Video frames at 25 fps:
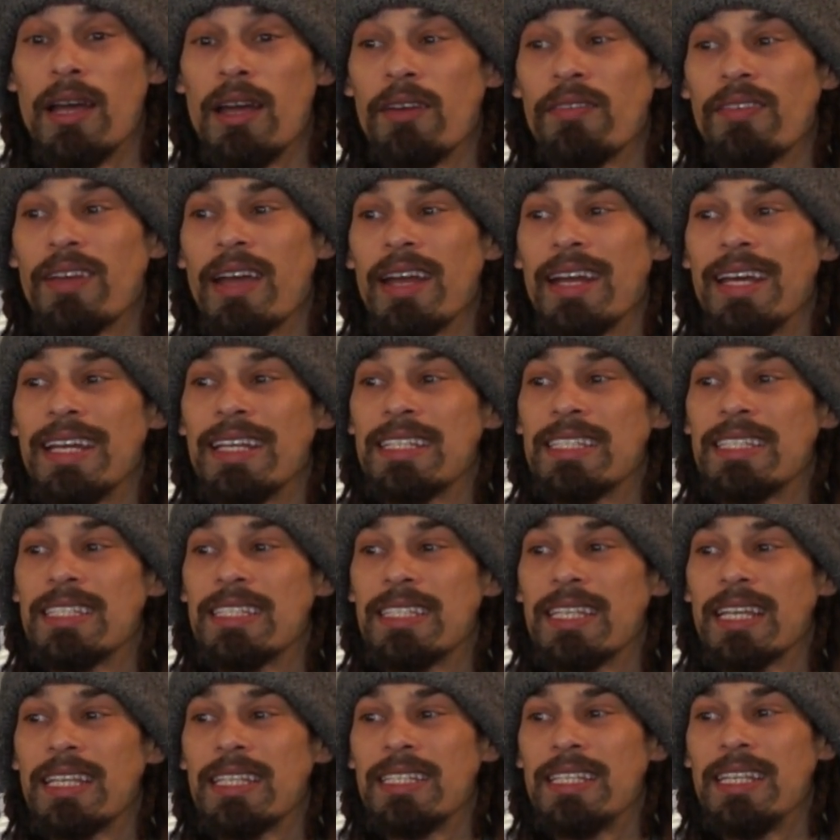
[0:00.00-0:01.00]
I've got a
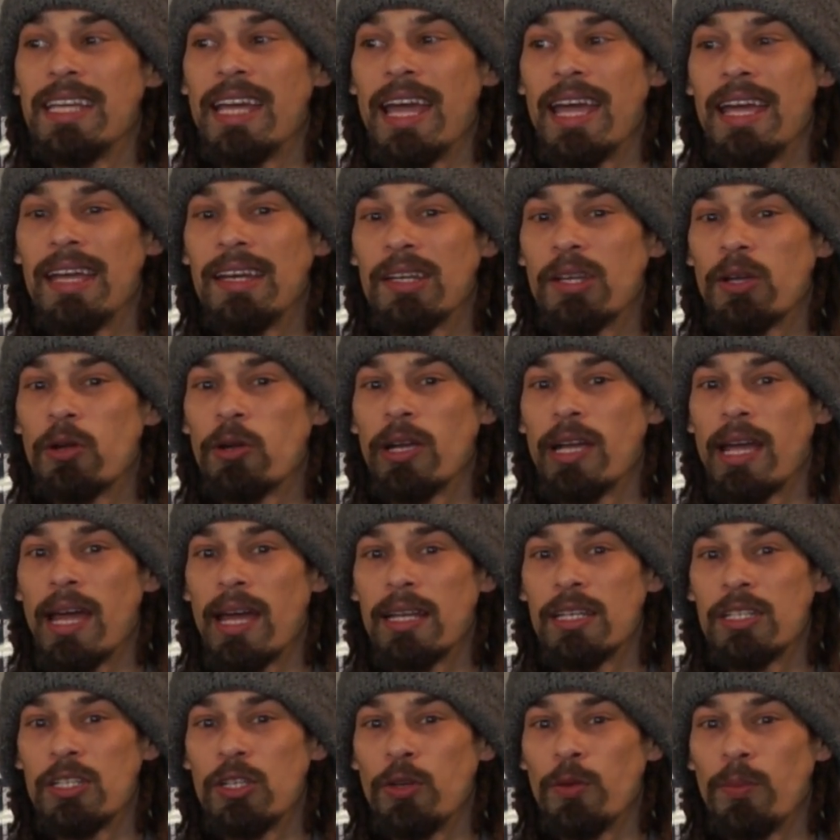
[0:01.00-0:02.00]
68-degree
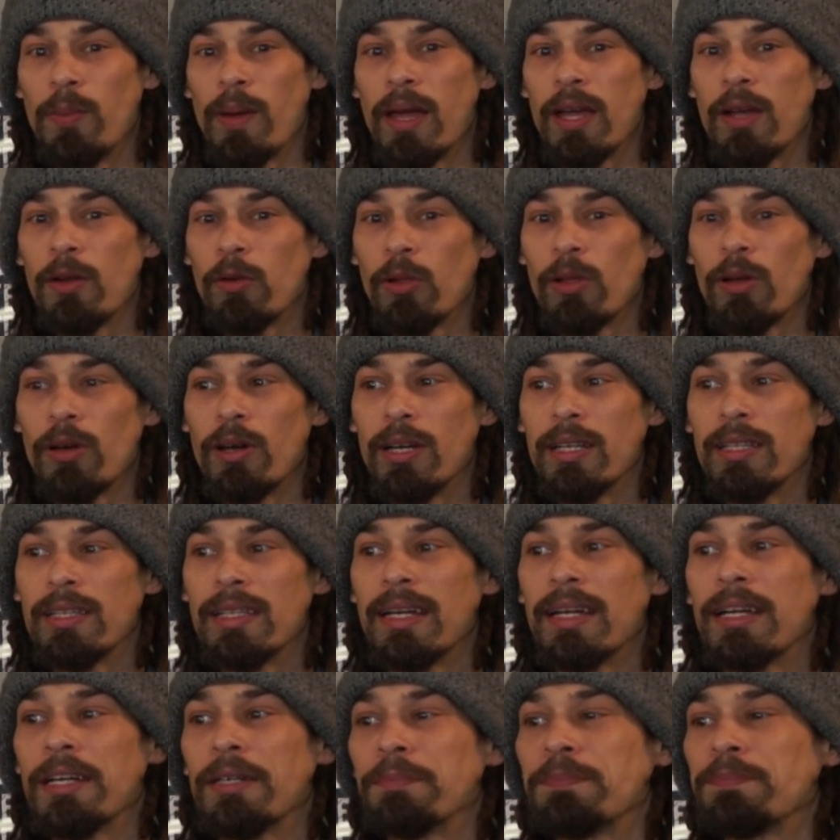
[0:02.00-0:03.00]
head tube angle on
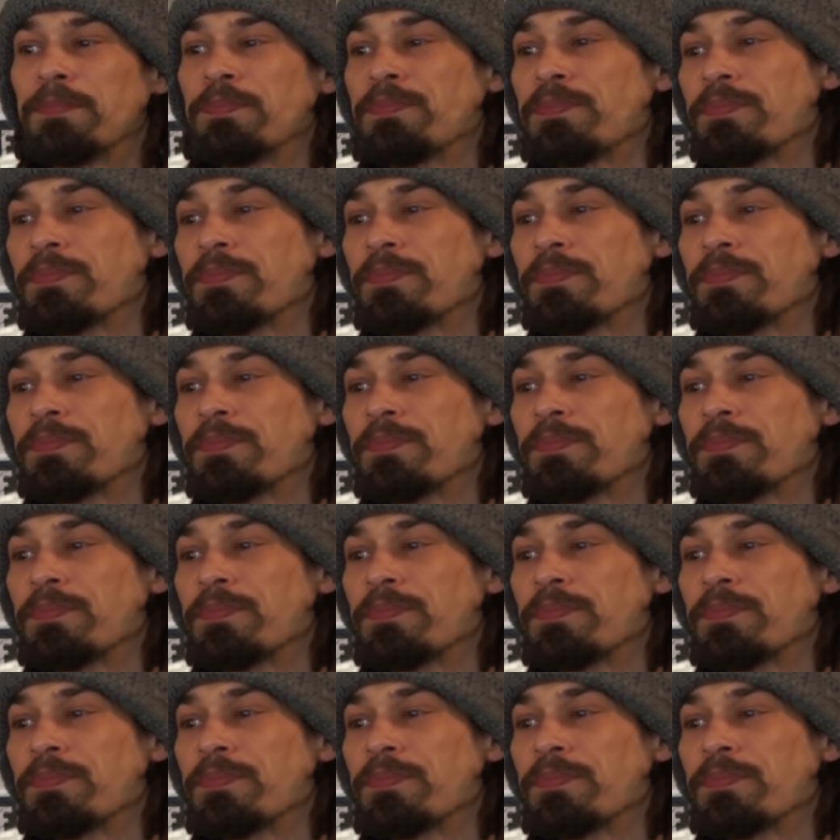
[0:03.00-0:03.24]
there